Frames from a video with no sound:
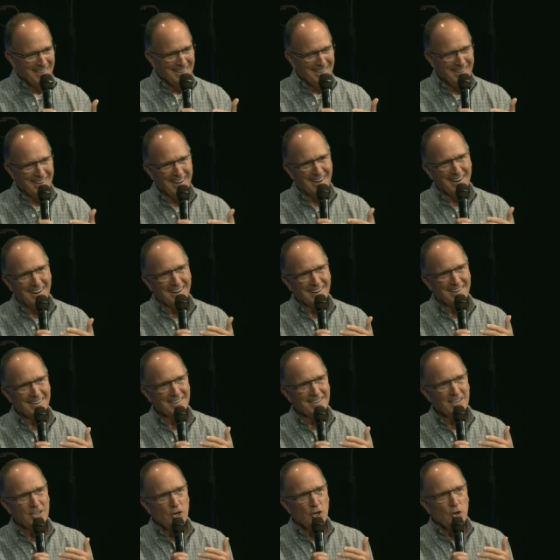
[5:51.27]
Uh,
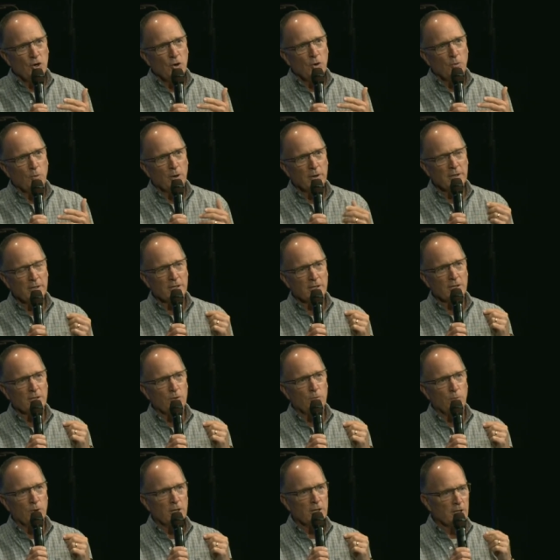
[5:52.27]
one of the
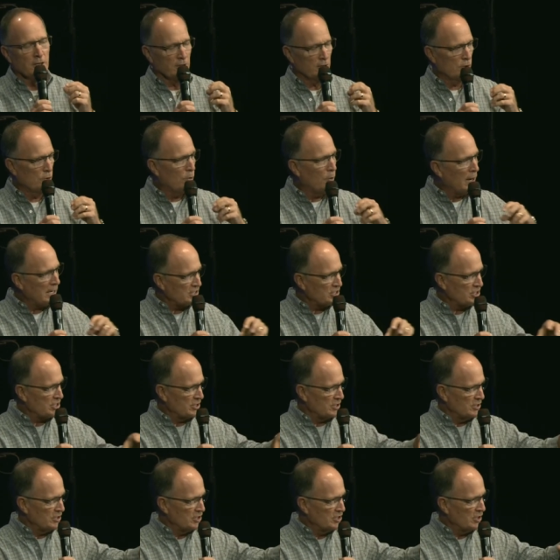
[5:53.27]
one of the
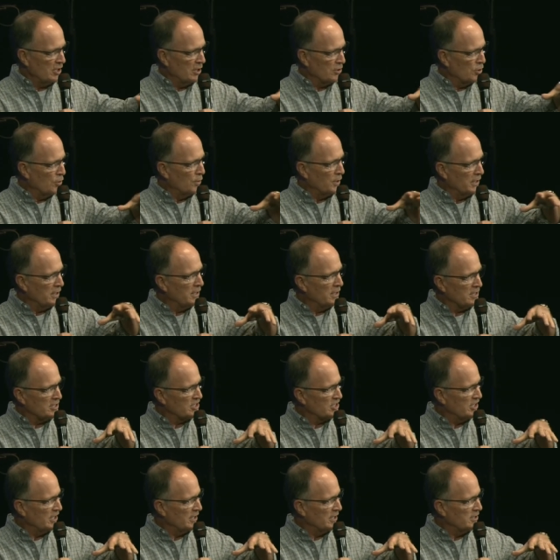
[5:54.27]
questions going into
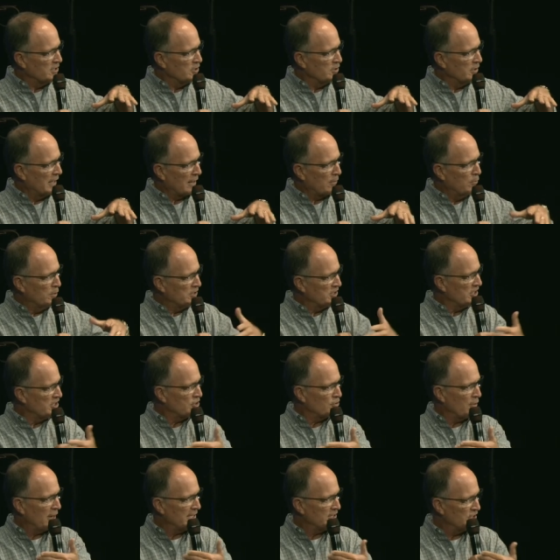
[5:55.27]
this thing is like, what's this
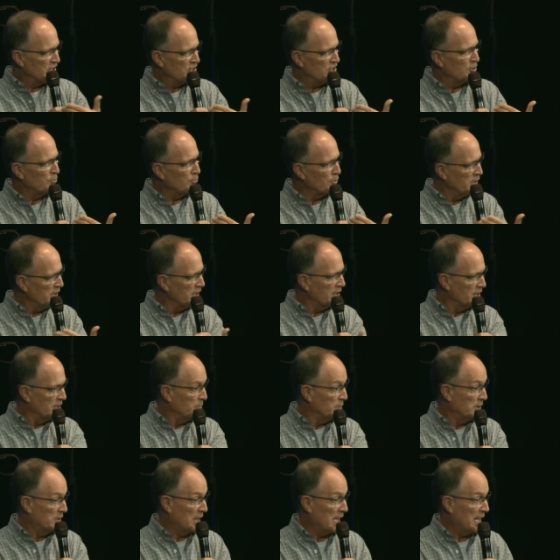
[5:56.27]
transition really going to
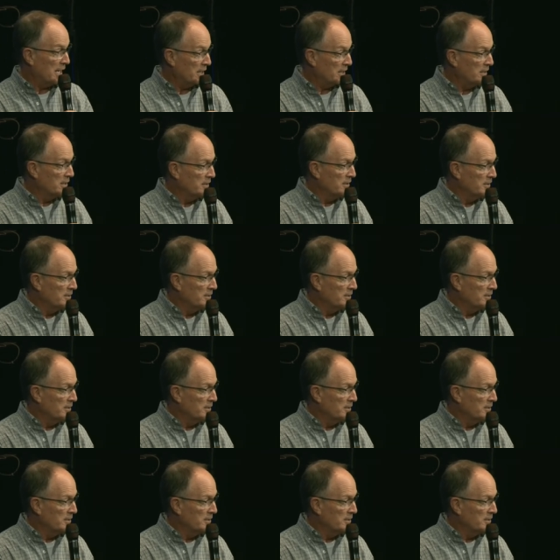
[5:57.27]
be like?